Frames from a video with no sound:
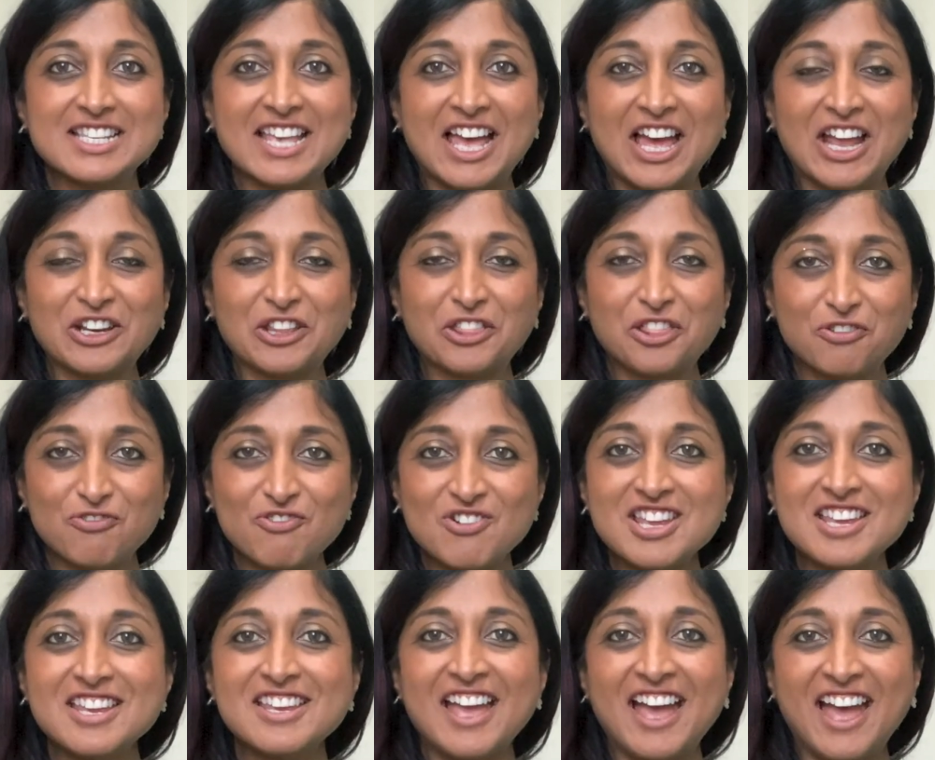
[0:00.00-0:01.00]
and
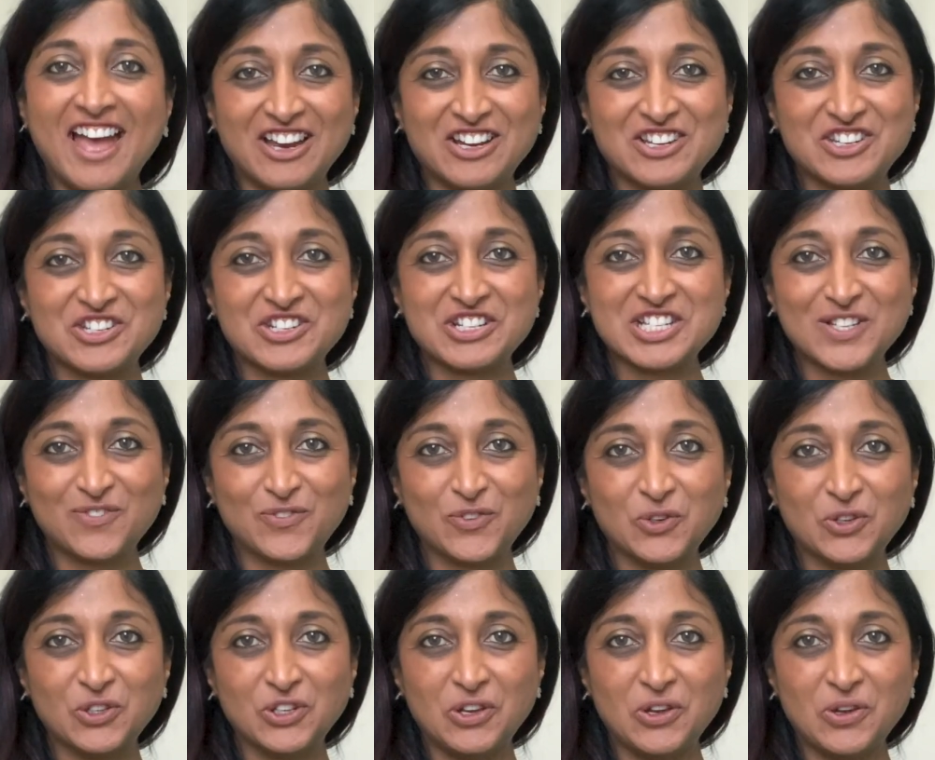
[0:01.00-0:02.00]
3 actions
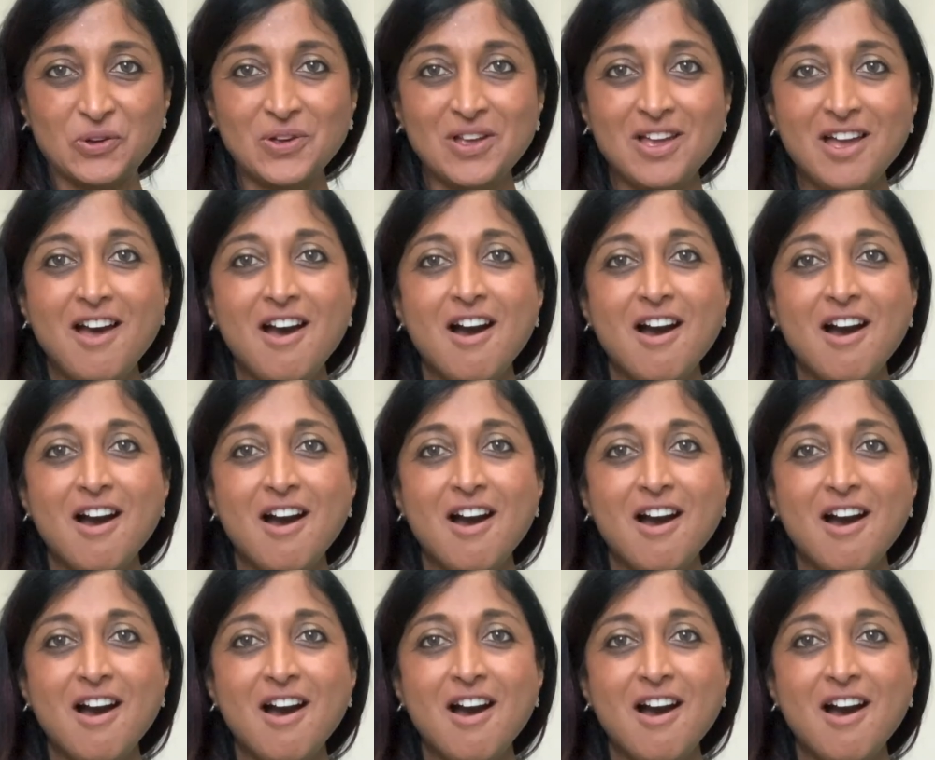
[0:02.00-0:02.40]
for you.